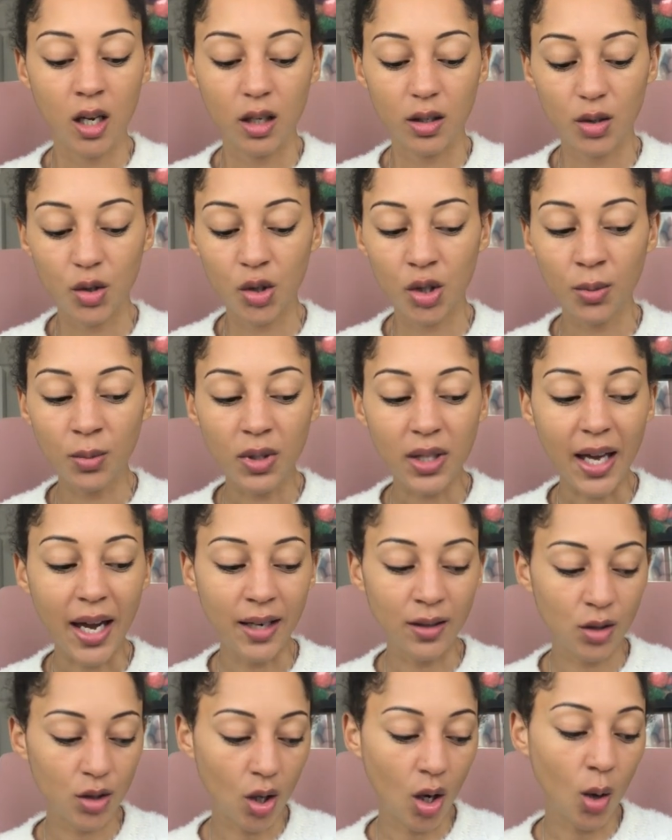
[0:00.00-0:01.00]
Some of the
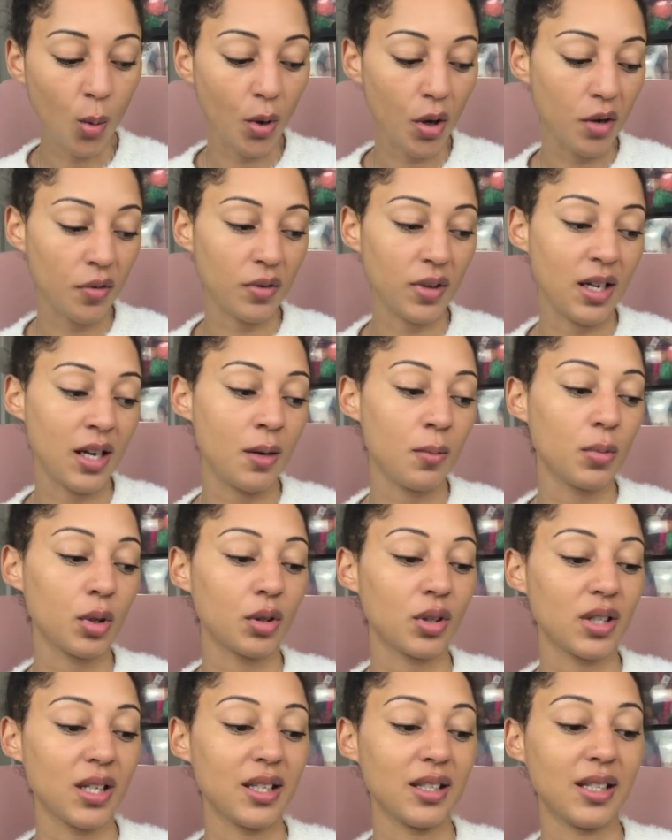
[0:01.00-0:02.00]
ends are woven in
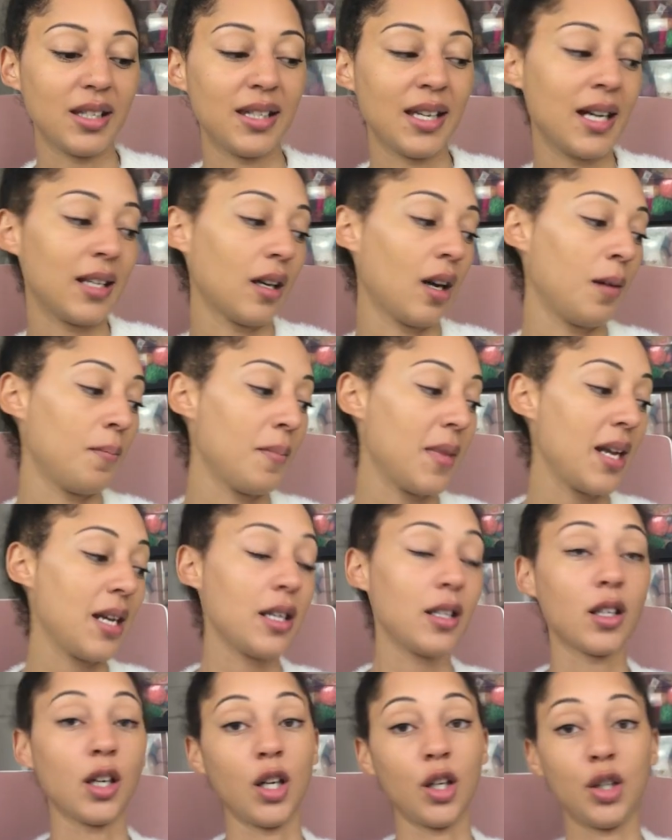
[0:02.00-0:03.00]
because, as I said, I
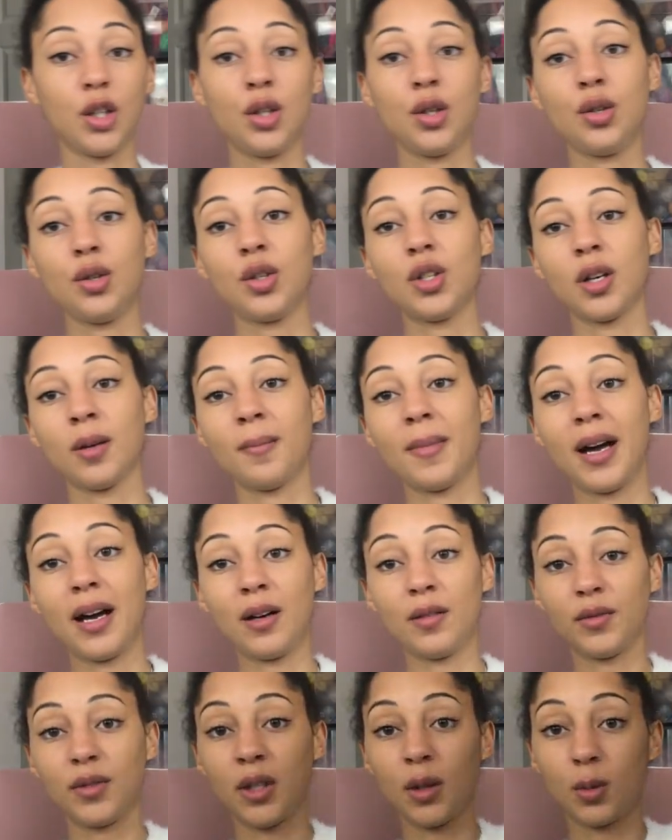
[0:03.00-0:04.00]
made a huge
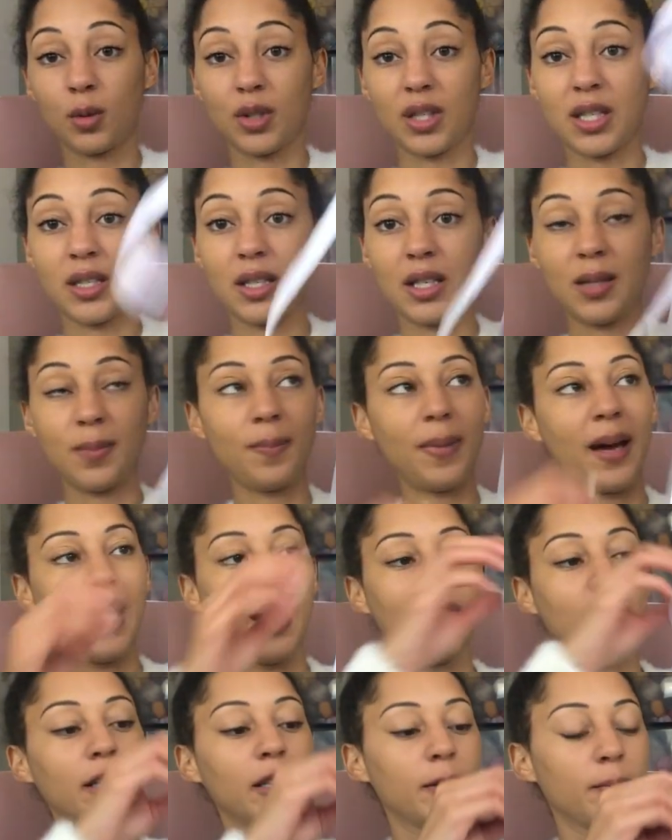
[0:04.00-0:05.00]
amount that was in this
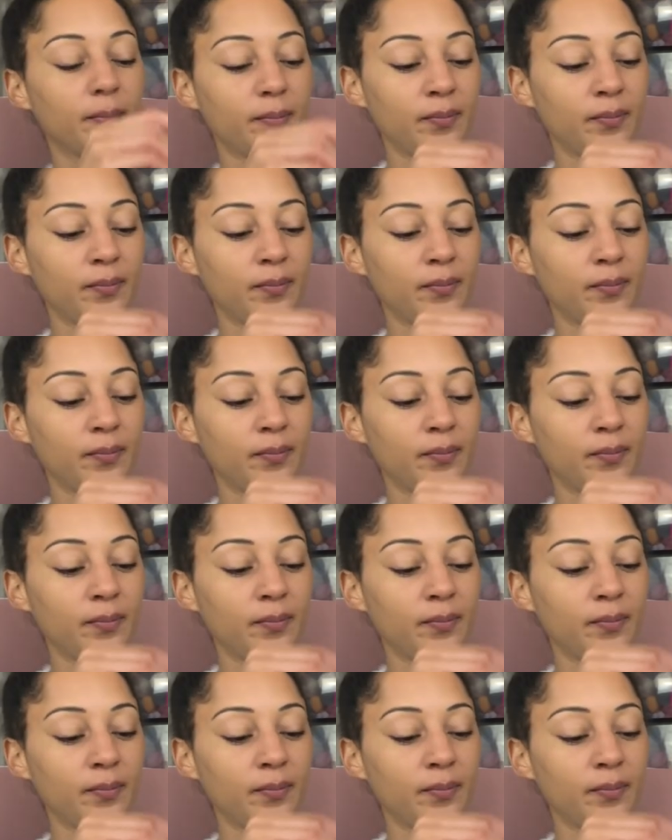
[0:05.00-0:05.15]
bag.